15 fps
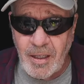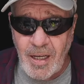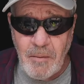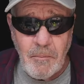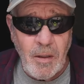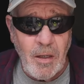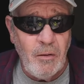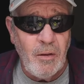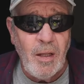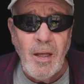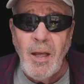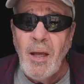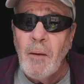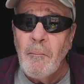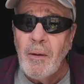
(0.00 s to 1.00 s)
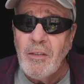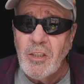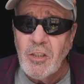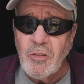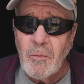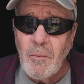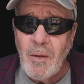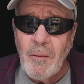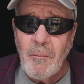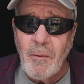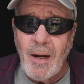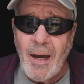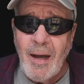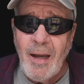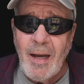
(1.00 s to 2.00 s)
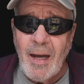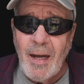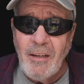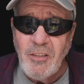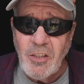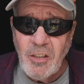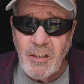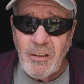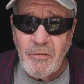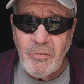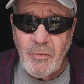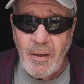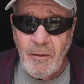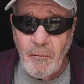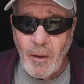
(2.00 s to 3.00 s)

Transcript: delay mode. But just remember, I should have,